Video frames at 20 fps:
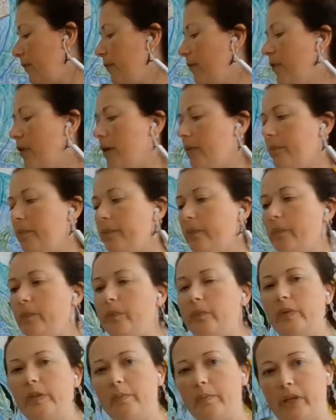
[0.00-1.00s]
from
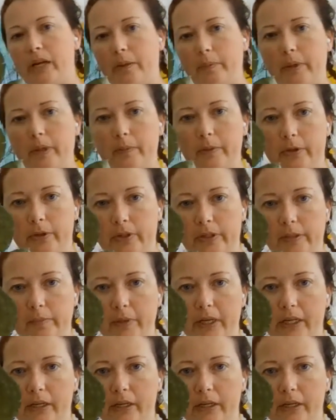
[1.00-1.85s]
some blackberry bushes in my